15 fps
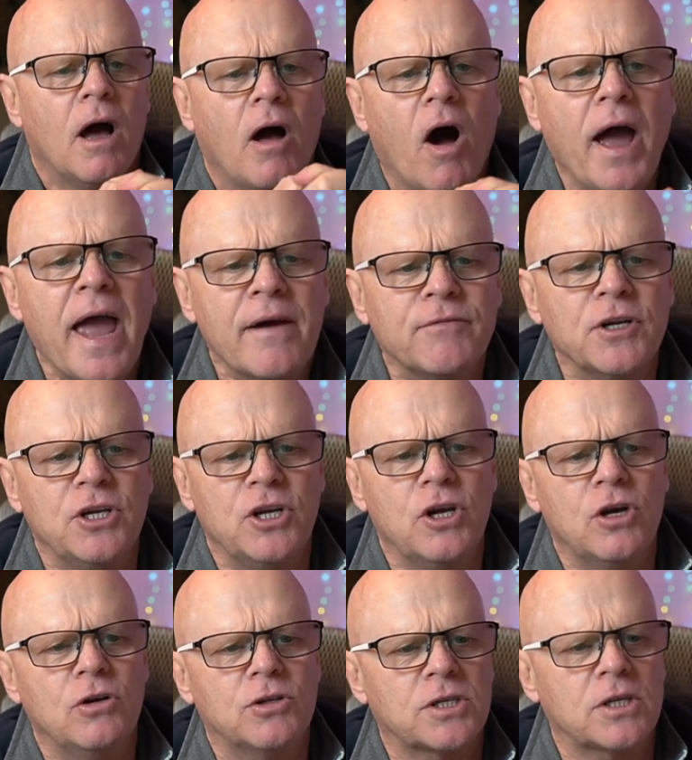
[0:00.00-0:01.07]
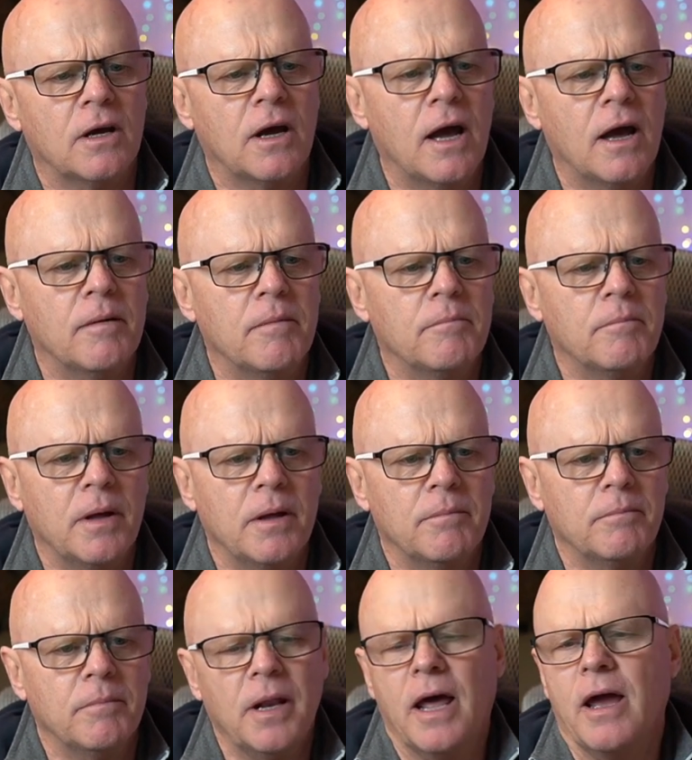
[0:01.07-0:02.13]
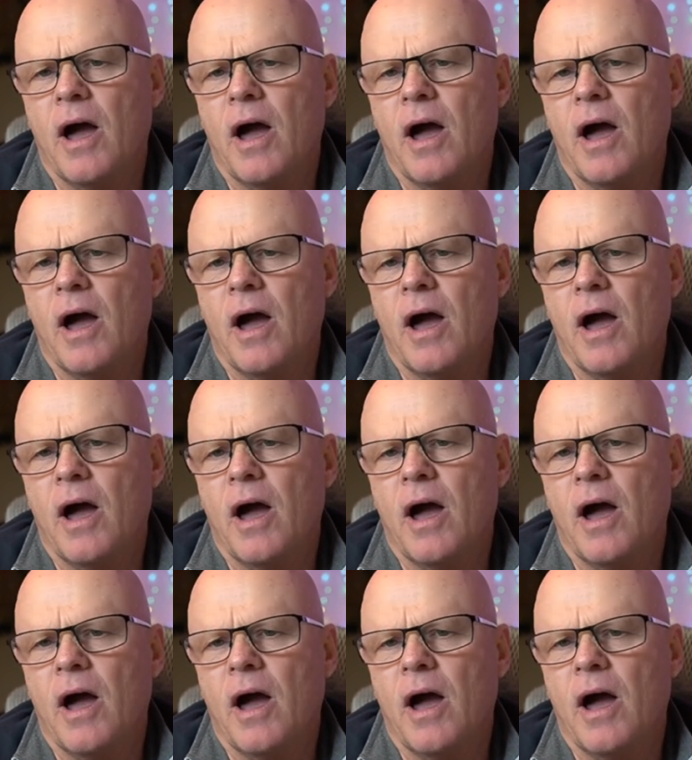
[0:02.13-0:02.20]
I haven't used uh, Malay.